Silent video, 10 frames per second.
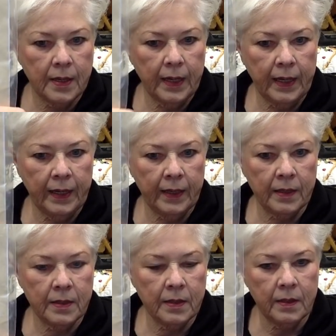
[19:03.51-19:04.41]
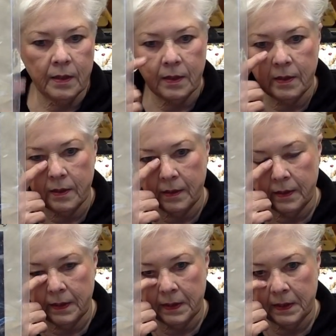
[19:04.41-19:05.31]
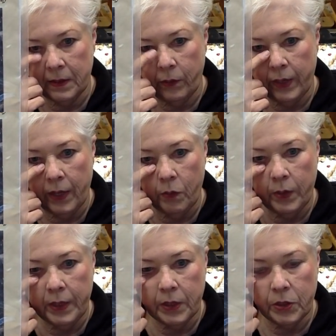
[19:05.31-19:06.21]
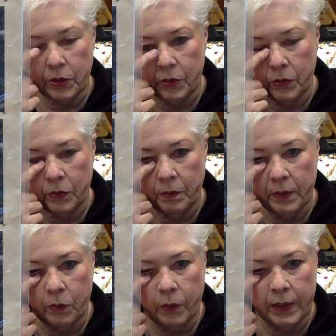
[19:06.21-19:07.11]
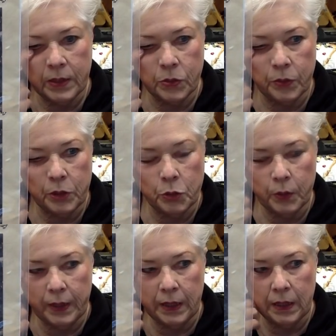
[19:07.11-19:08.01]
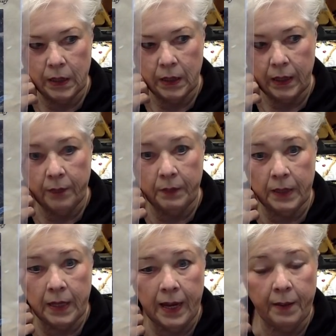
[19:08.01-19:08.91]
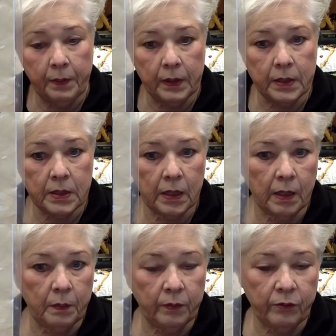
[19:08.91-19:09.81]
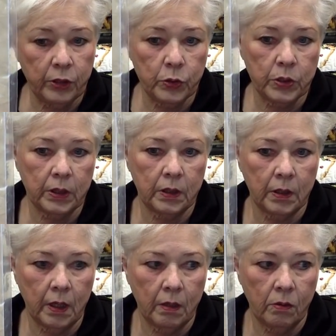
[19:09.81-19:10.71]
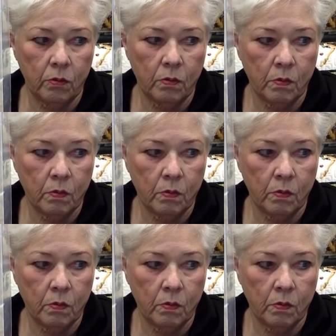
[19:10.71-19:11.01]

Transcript: and when I went to the Midwest retreat in Minneapolis a couple of years ago.